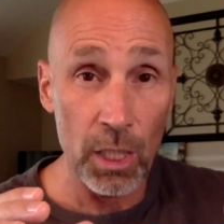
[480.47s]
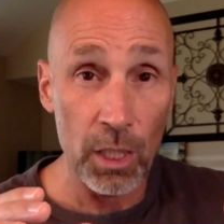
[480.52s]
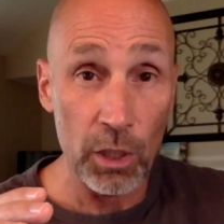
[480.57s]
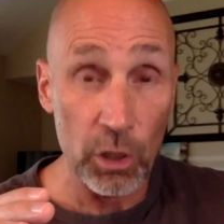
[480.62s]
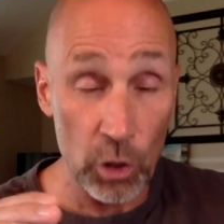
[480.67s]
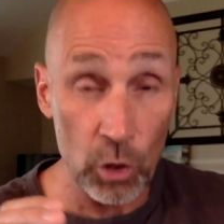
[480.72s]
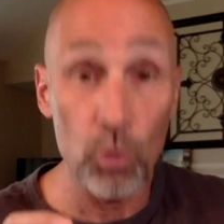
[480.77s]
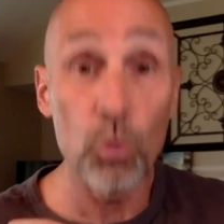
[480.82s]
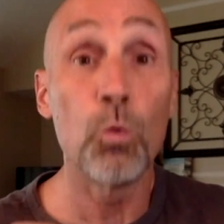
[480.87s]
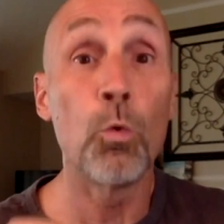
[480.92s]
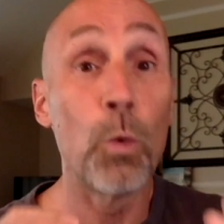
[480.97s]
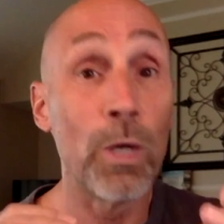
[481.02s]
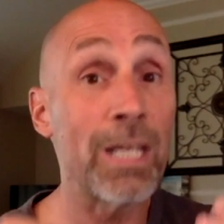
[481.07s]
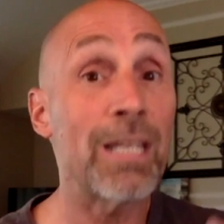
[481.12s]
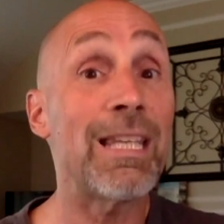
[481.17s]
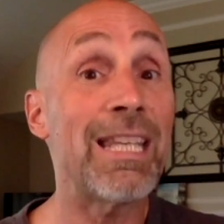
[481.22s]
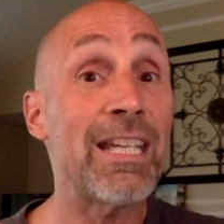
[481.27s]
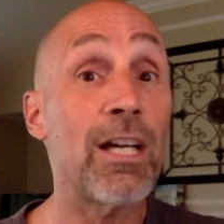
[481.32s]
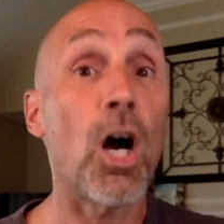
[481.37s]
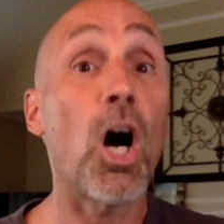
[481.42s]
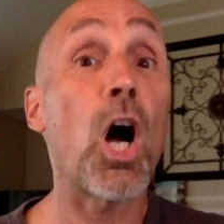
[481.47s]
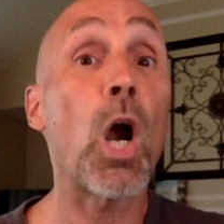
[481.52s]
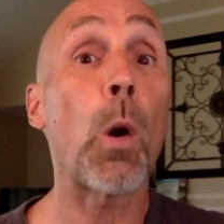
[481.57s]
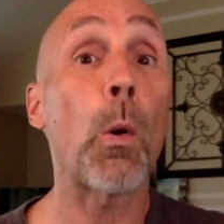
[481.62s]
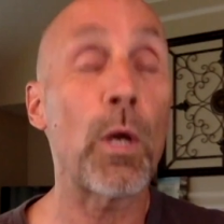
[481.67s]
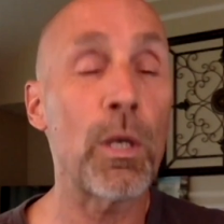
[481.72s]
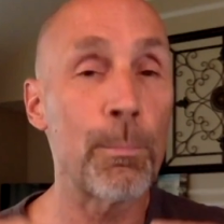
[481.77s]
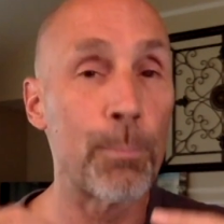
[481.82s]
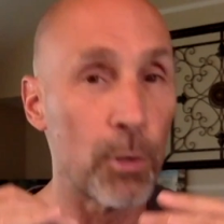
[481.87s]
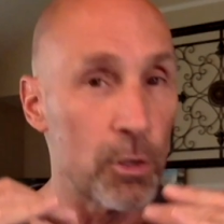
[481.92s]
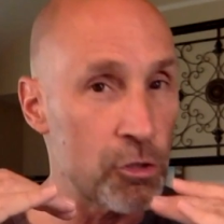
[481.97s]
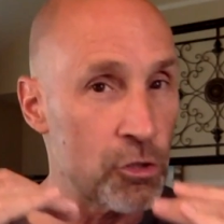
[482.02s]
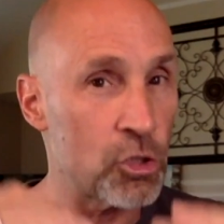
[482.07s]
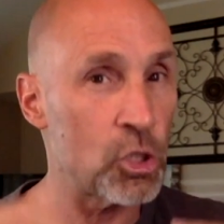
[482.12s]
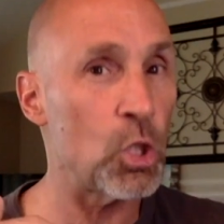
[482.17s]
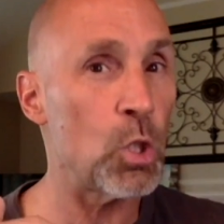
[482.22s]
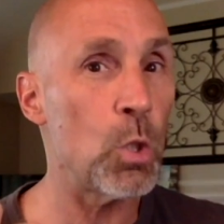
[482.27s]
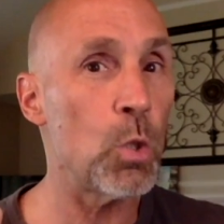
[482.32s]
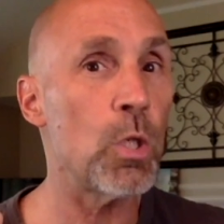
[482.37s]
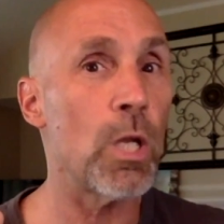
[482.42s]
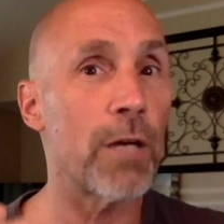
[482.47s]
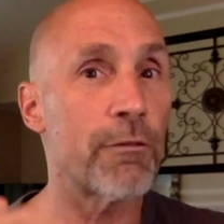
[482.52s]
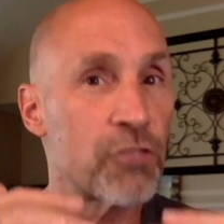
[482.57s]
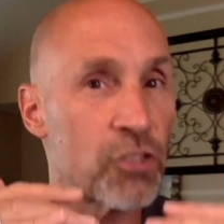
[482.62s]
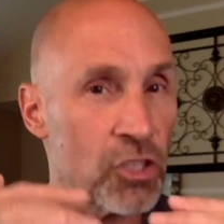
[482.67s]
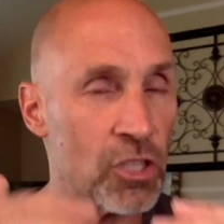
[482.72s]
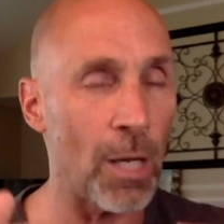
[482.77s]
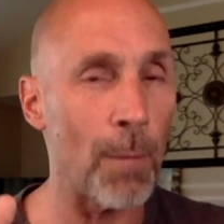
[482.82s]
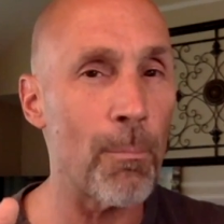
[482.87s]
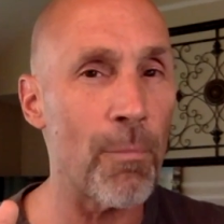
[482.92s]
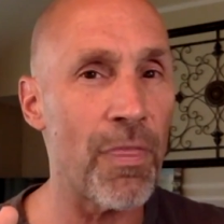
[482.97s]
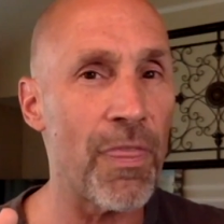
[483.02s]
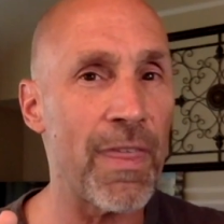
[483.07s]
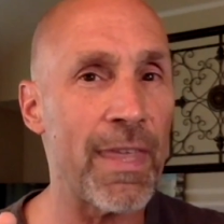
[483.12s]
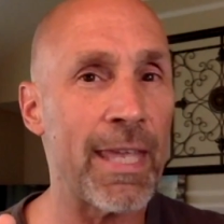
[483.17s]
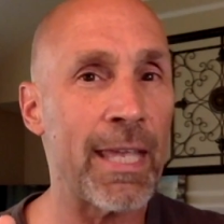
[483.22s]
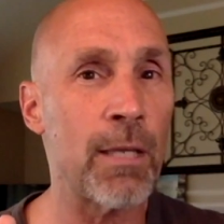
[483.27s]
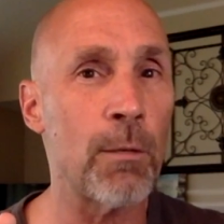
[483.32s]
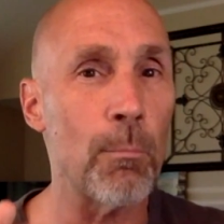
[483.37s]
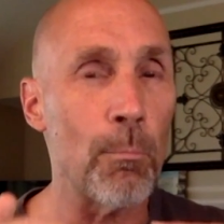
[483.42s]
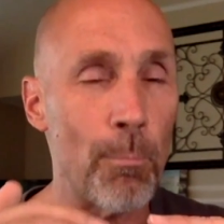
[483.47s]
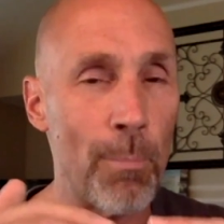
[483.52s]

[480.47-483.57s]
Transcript: you really are in pursuit of something